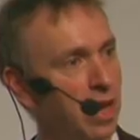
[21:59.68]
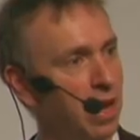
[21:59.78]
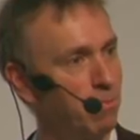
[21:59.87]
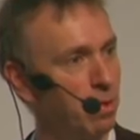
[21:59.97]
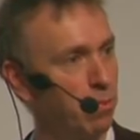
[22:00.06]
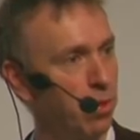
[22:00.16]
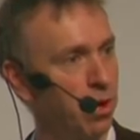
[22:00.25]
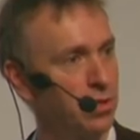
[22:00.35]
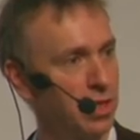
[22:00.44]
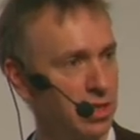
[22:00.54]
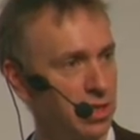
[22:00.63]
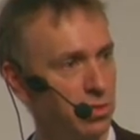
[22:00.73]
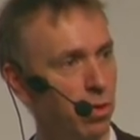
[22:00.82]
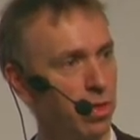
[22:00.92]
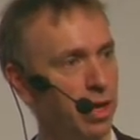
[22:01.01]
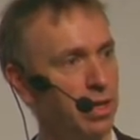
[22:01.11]
admin processes
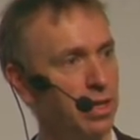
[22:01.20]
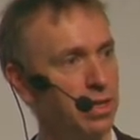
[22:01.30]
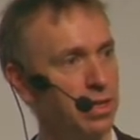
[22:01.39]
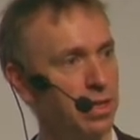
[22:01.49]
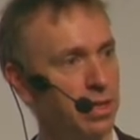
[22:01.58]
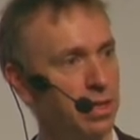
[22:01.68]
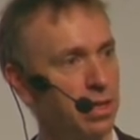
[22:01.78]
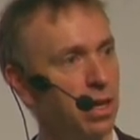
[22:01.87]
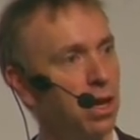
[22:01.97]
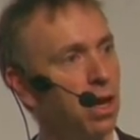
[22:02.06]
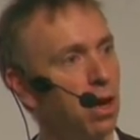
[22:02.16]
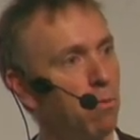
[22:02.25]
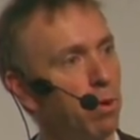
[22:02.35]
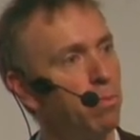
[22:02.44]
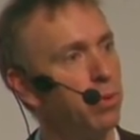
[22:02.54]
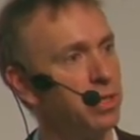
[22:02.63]
what they needed,
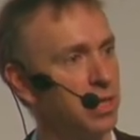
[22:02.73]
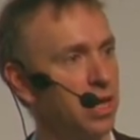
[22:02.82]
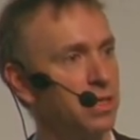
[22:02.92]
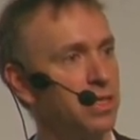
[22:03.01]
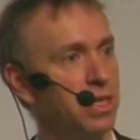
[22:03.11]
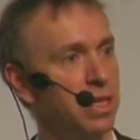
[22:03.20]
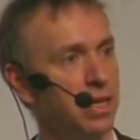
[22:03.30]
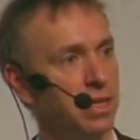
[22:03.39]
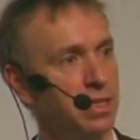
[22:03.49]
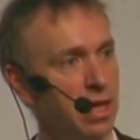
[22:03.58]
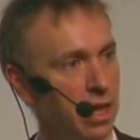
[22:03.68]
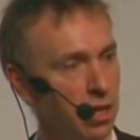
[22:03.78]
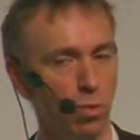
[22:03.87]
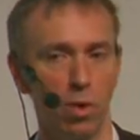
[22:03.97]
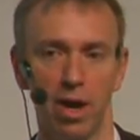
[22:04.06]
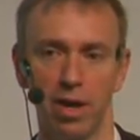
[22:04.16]
but presenting it in a
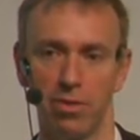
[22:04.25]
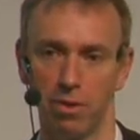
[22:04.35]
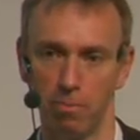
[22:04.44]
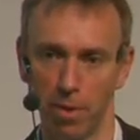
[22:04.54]
way that